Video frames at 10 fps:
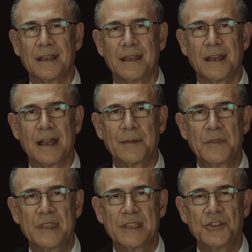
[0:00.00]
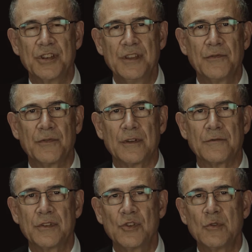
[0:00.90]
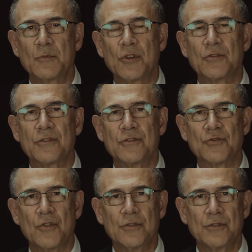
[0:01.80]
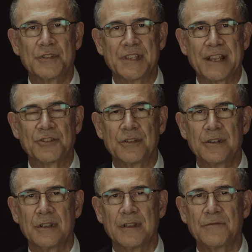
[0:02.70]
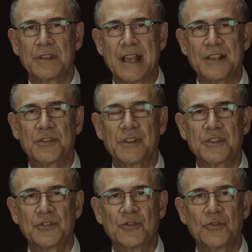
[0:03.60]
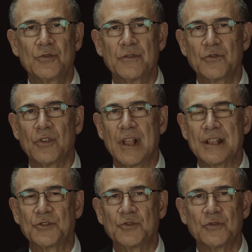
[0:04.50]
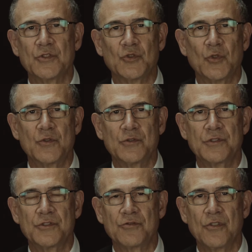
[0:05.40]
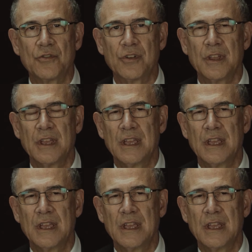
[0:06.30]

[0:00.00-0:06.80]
I'm the Chief of the Human Motor Control Section of the National Institute of Neurological Disorders and Stroke,